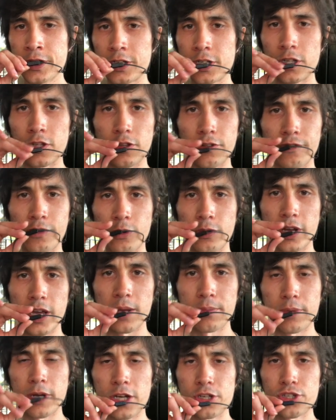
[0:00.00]
the forward
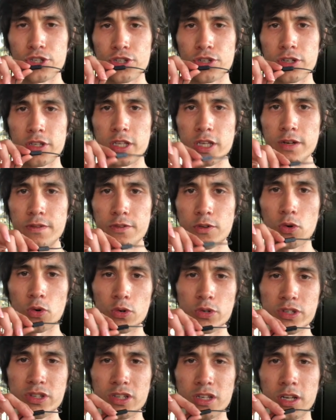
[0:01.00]
head posture, and then of
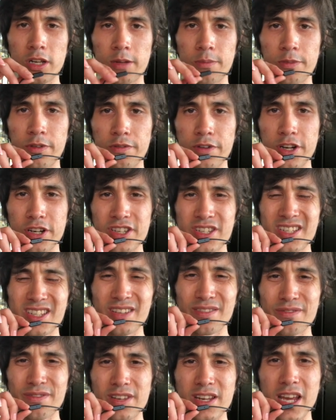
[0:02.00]
course the very
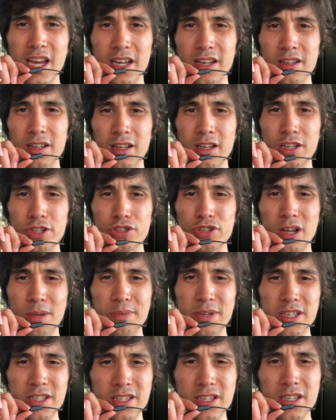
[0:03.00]
stiff neck,
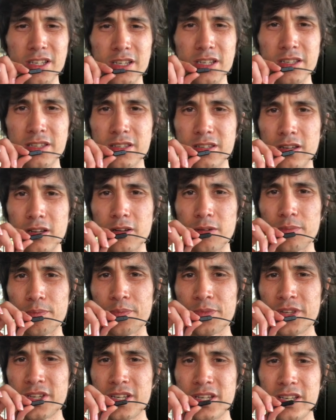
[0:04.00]
trapezius,
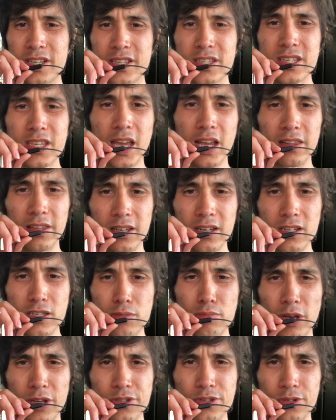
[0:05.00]

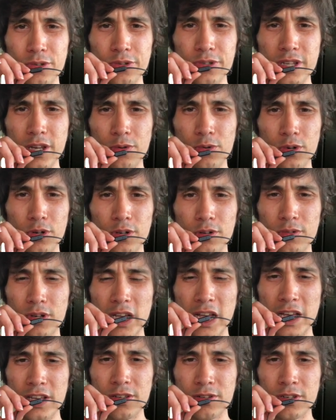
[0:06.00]
scalenus muscles that were,
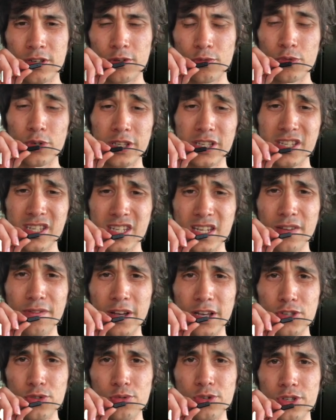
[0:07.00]
really stiff
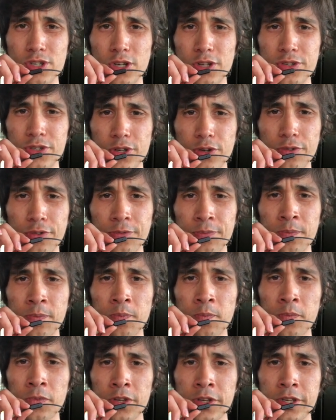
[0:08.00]
as a result of
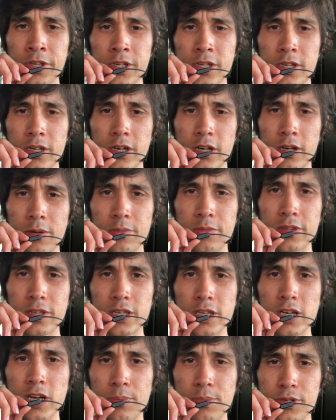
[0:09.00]

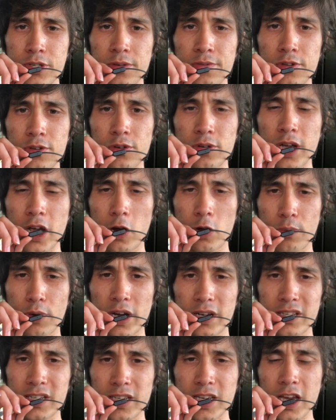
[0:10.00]
the upper cervical
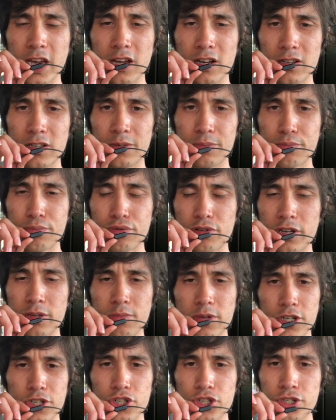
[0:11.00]
chiropractic care. It pretty
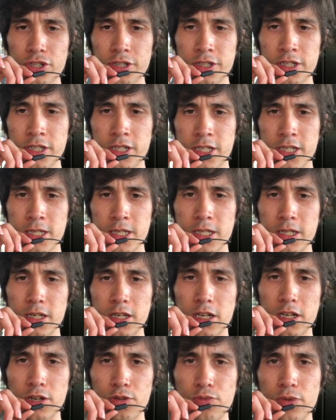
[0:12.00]
much
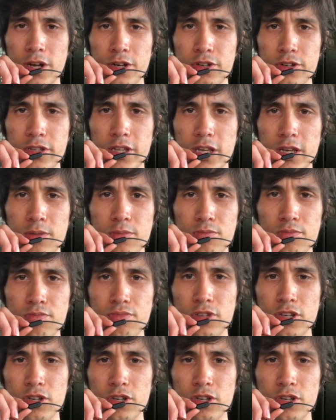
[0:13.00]
rendered them,